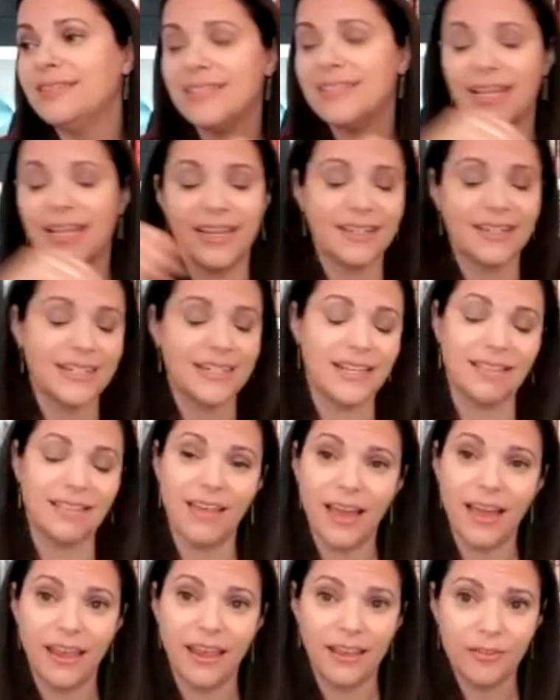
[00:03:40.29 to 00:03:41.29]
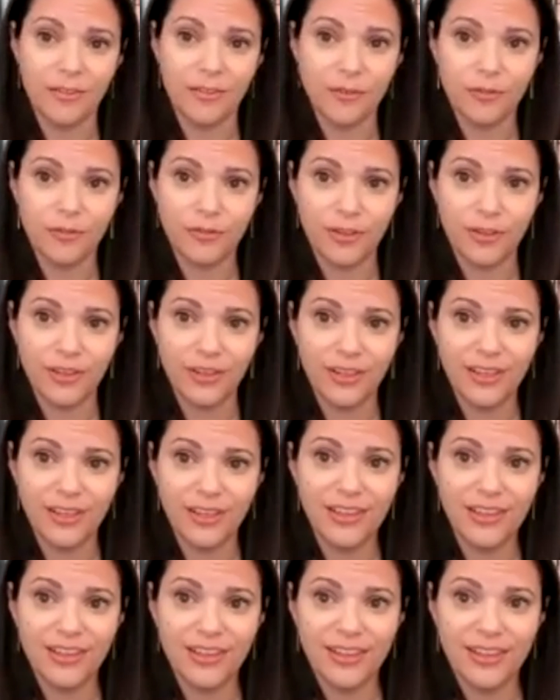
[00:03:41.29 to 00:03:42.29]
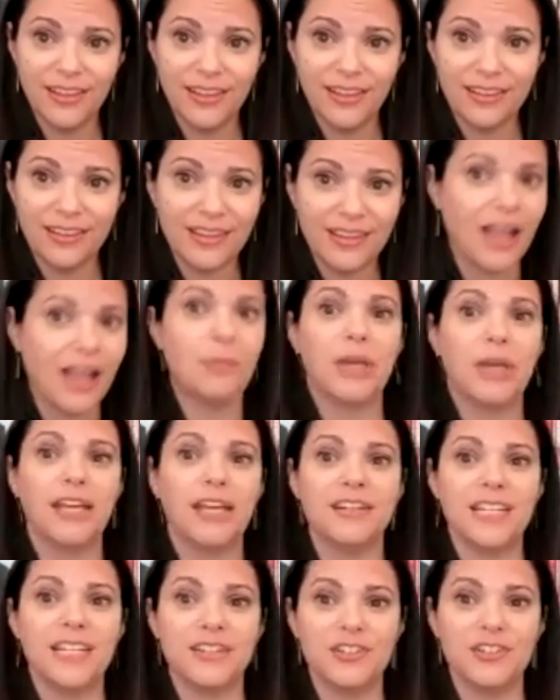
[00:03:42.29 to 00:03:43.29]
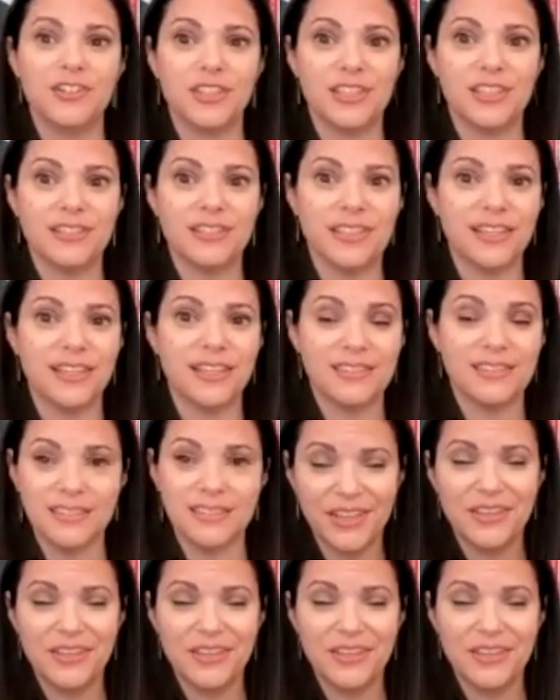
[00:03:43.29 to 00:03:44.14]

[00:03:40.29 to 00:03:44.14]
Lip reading: day to day life not paying attention to these things.